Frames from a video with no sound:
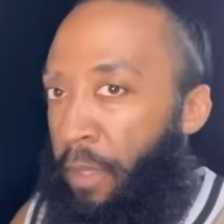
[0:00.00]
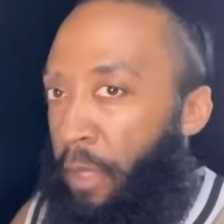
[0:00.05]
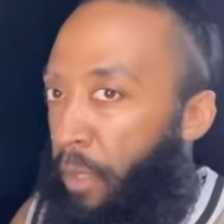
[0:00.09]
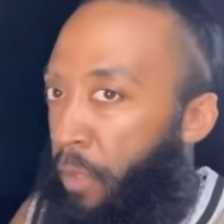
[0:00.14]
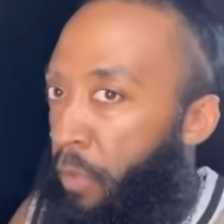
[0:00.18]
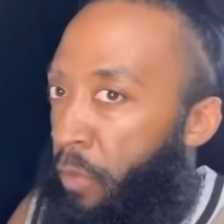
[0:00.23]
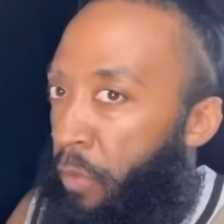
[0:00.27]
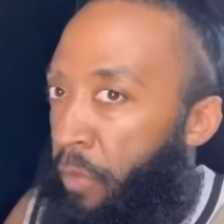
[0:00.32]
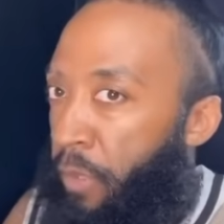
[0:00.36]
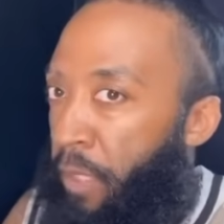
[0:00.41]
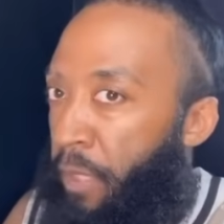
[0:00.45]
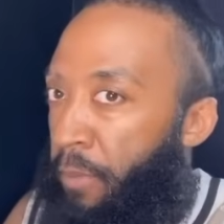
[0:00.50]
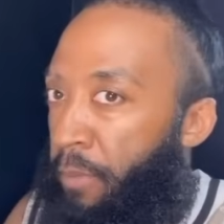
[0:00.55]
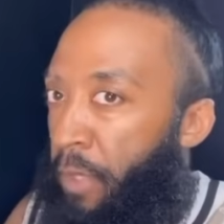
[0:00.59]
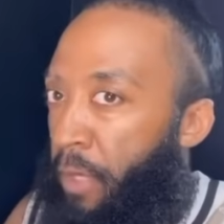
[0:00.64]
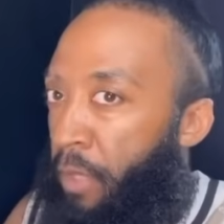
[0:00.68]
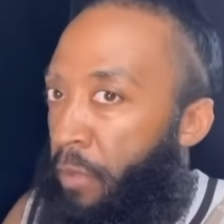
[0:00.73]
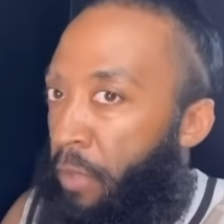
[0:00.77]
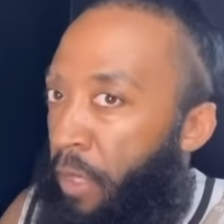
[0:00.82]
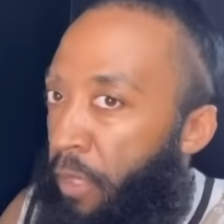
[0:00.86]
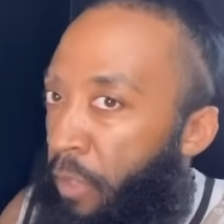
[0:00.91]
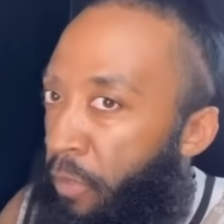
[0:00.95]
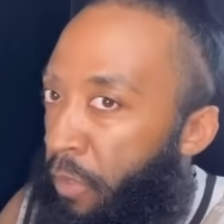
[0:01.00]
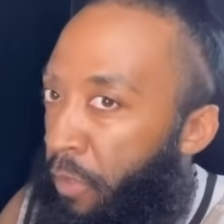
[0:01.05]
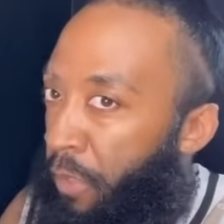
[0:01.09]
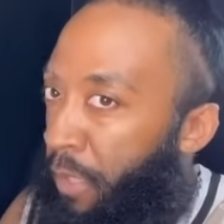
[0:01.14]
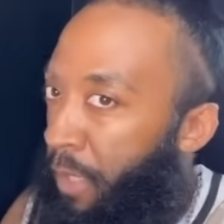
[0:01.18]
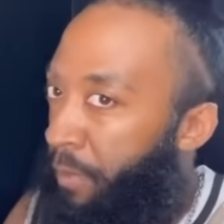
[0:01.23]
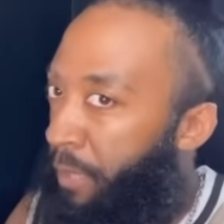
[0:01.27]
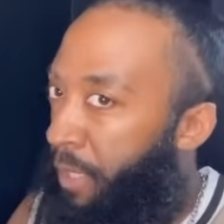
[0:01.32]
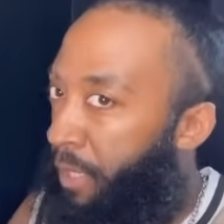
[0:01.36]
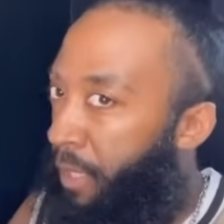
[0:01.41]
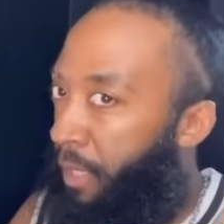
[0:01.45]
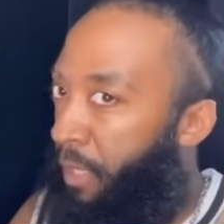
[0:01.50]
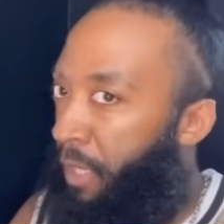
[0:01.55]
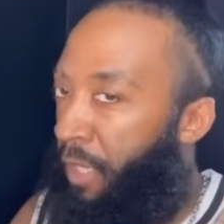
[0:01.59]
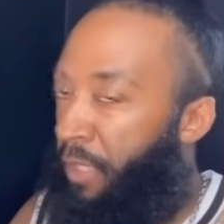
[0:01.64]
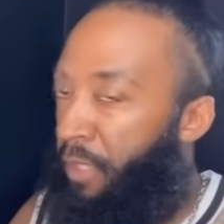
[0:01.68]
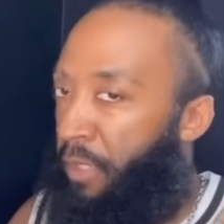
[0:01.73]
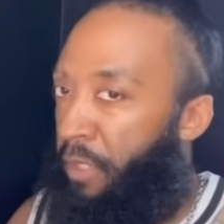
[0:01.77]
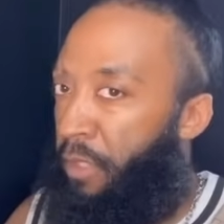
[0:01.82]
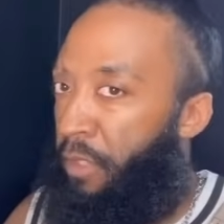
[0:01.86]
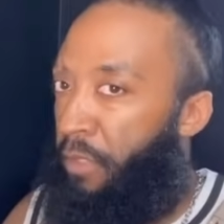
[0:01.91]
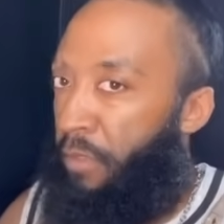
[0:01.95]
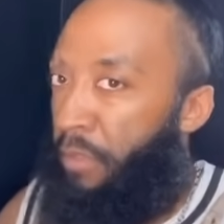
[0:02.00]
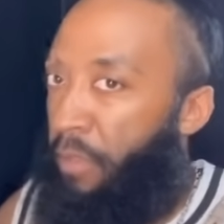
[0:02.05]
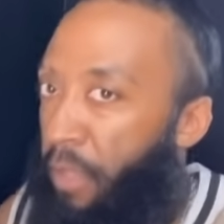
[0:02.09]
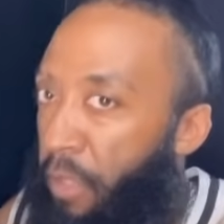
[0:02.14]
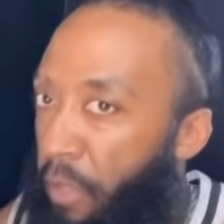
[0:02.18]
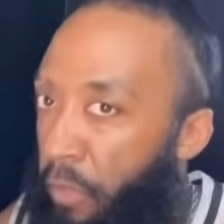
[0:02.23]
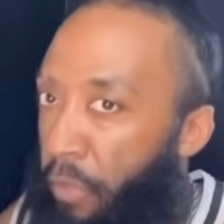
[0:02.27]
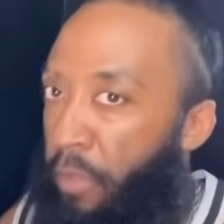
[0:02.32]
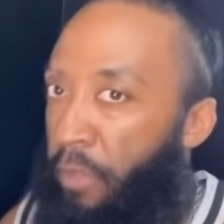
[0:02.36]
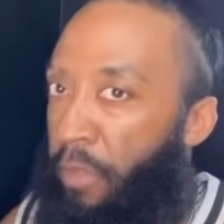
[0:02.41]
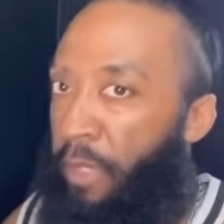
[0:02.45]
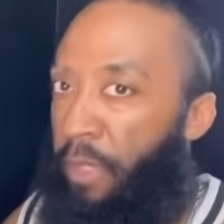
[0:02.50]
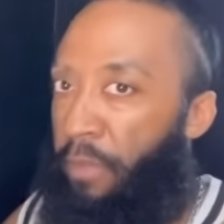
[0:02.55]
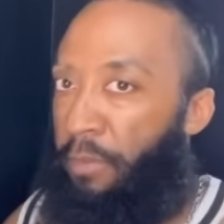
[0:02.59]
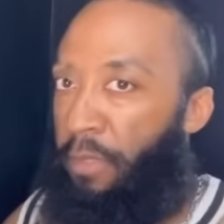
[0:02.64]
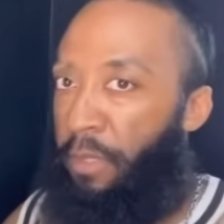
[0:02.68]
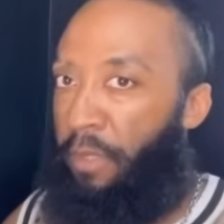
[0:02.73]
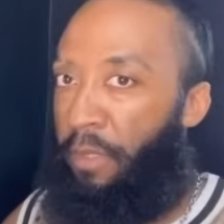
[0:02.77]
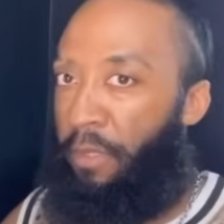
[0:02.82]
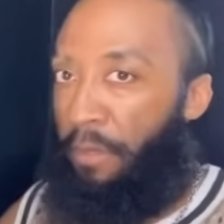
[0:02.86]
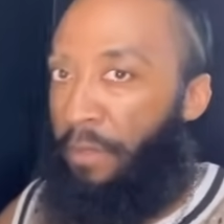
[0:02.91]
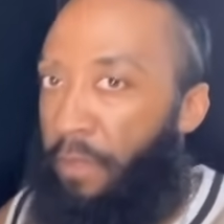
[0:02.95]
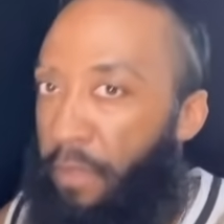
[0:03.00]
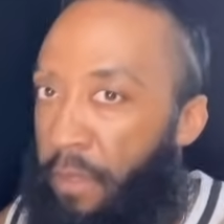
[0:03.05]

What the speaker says: I know you don't like me. I know you don't like me. I see you. I know you don't like me.